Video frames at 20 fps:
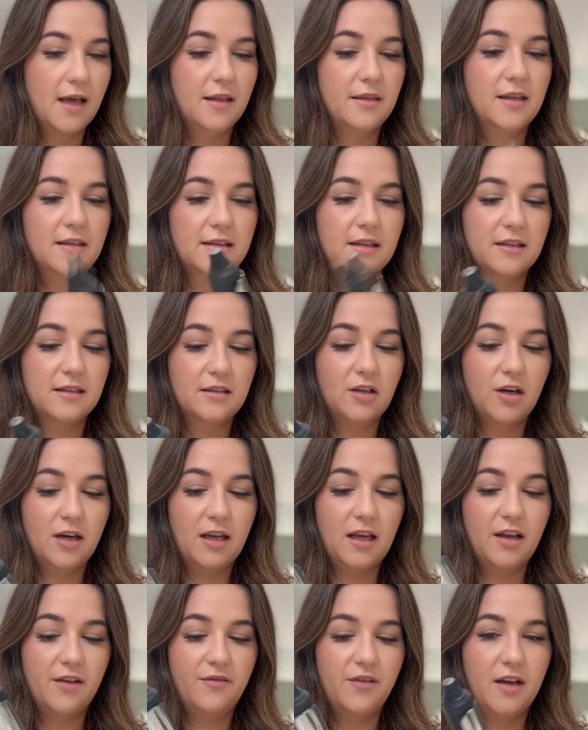This is gonna
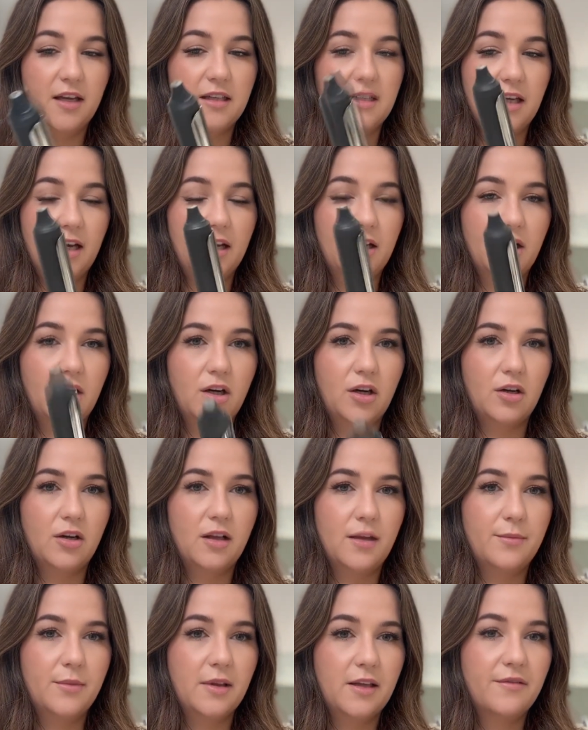give a tighter curl.
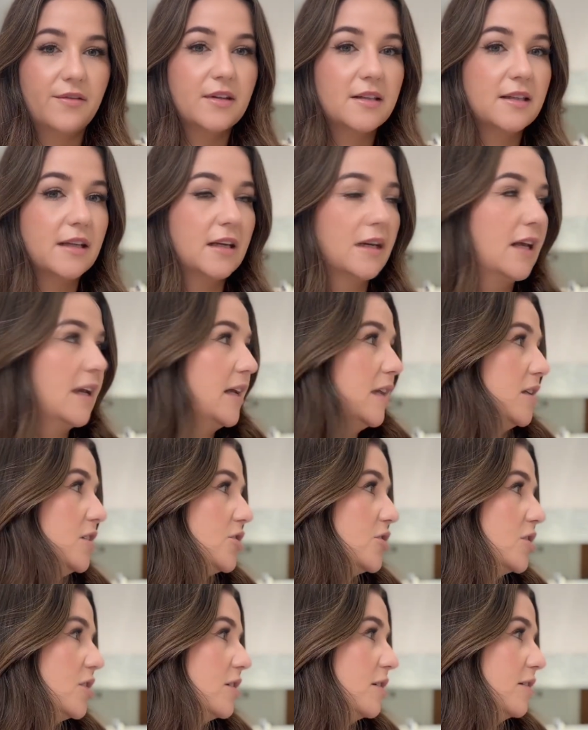I believe it's an
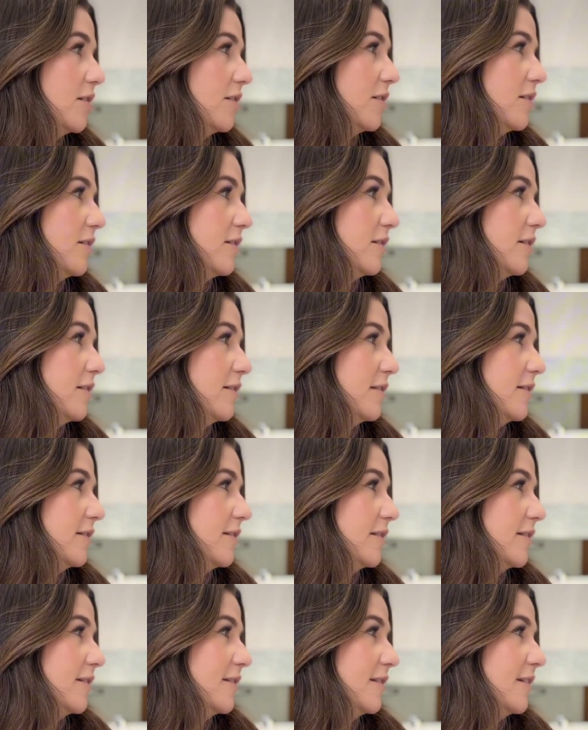inch.
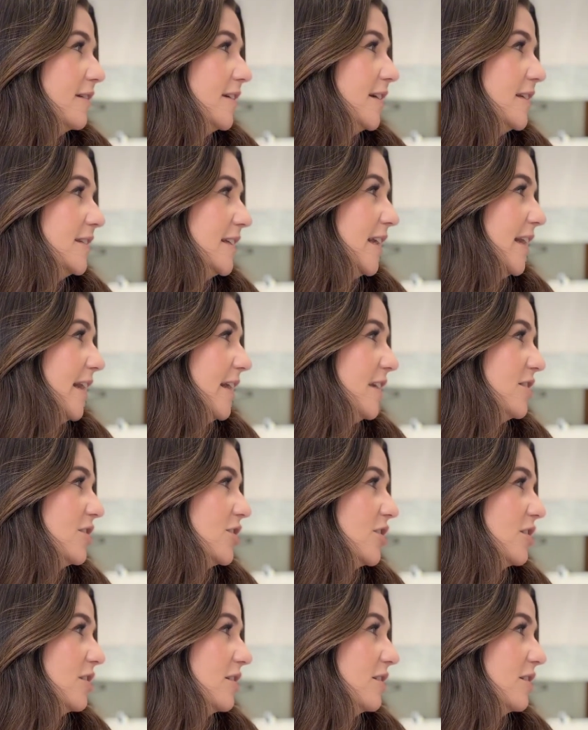Is it an inch?